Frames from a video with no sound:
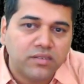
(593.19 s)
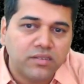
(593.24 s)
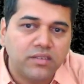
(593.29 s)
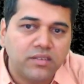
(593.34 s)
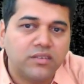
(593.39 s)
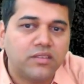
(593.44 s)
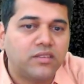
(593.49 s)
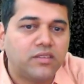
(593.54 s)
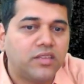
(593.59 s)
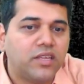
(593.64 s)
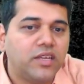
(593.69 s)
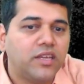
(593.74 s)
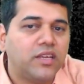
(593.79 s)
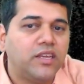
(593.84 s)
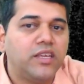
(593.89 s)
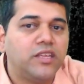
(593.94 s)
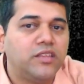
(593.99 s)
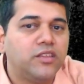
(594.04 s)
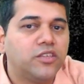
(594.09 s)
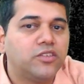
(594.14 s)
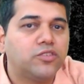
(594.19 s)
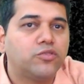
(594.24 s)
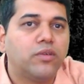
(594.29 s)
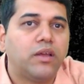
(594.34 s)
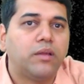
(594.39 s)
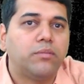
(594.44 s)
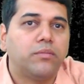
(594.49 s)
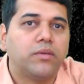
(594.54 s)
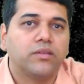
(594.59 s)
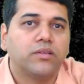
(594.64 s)
is a theory in this
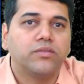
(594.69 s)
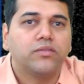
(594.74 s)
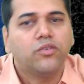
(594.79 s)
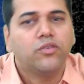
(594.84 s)
12 marks.